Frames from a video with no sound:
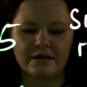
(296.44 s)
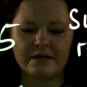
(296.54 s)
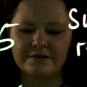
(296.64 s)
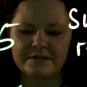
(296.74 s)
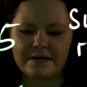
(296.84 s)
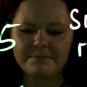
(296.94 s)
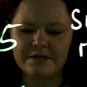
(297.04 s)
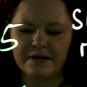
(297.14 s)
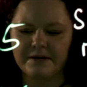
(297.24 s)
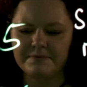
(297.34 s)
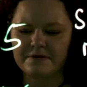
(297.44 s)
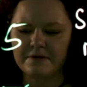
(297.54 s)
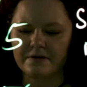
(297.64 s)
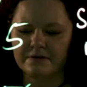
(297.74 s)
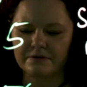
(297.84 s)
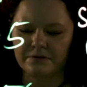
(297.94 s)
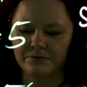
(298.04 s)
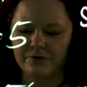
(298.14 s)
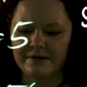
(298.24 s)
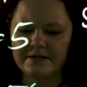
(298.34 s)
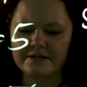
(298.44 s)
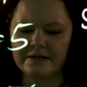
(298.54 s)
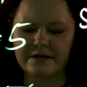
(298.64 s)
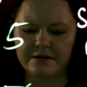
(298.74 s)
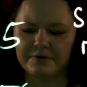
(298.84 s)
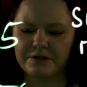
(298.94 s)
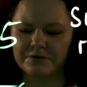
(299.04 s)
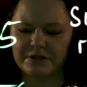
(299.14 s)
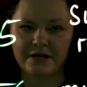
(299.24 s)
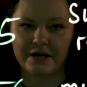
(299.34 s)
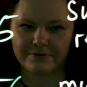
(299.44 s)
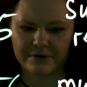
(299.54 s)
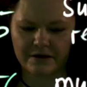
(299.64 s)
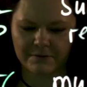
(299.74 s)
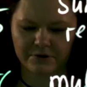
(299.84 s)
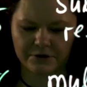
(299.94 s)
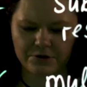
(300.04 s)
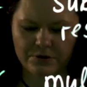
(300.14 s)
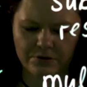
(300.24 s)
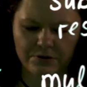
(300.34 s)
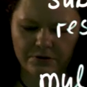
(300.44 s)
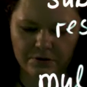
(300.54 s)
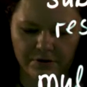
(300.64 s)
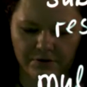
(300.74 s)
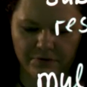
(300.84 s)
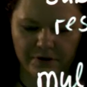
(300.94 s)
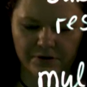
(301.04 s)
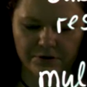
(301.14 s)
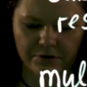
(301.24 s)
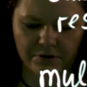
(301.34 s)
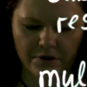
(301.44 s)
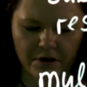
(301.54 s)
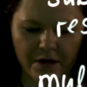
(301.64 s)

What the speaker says: Now, sometimes for this here, we do not have the number 2, the figure 2,